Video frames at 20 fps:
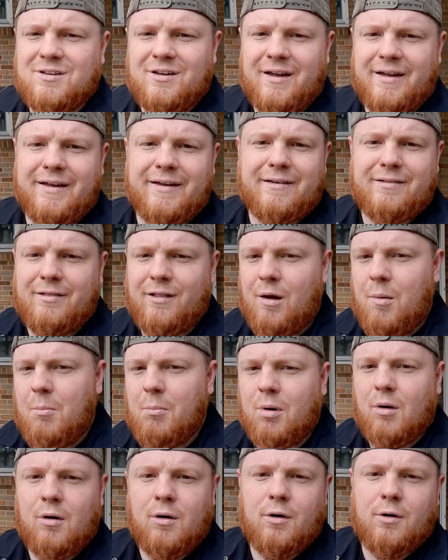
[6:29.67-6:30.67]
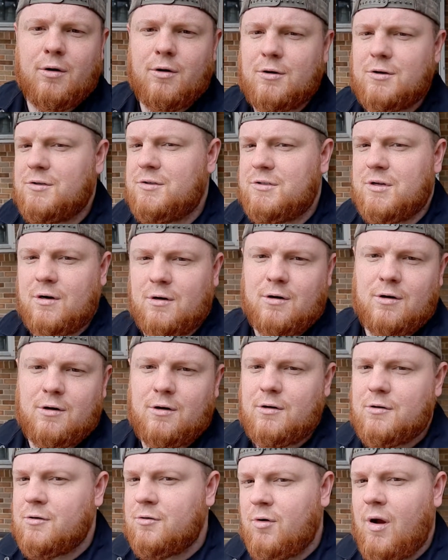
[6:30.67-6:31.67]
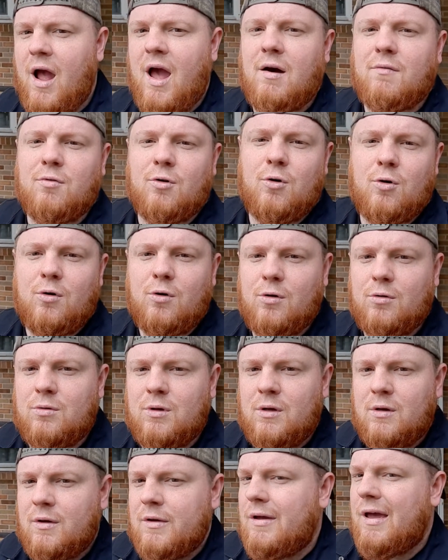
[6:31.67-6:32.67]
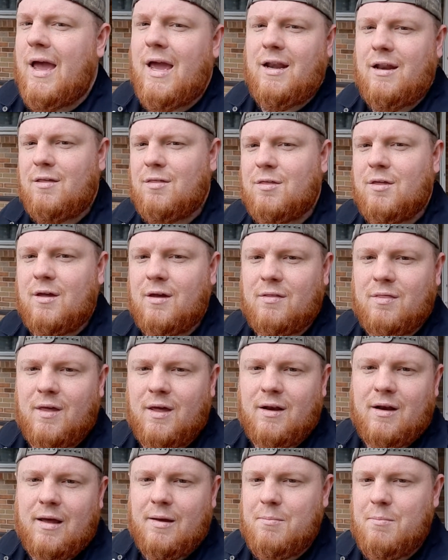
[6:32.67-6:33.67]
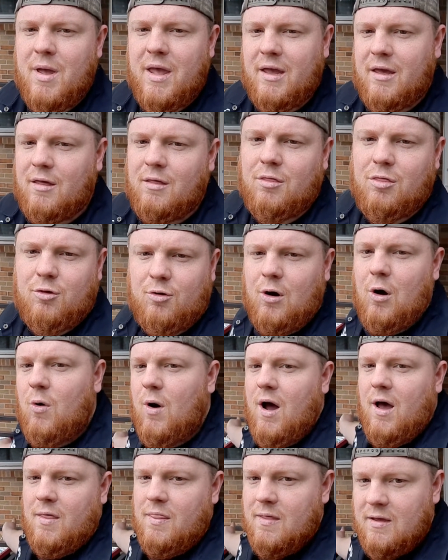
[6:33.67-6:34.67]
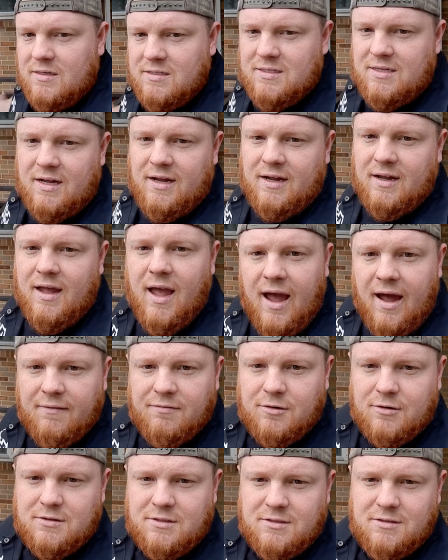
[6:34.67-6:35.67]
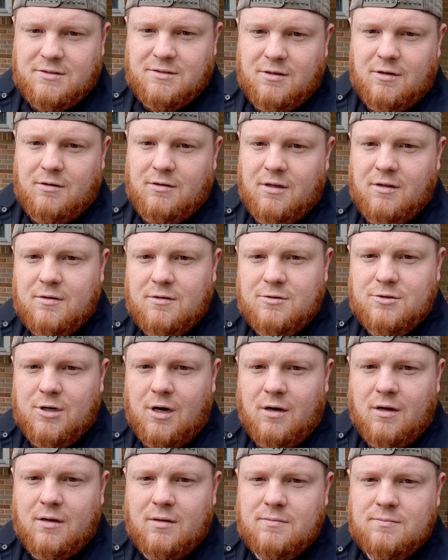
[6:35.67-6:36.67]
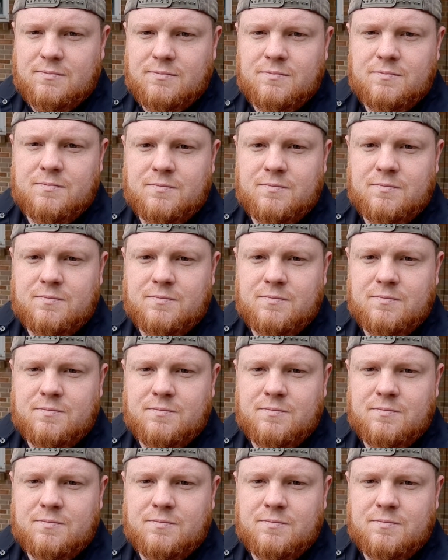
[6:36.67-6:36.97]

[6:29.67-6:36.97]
Things like lumber, dirt, gravel, anything that I may throw on this thing after it's installed on the truck.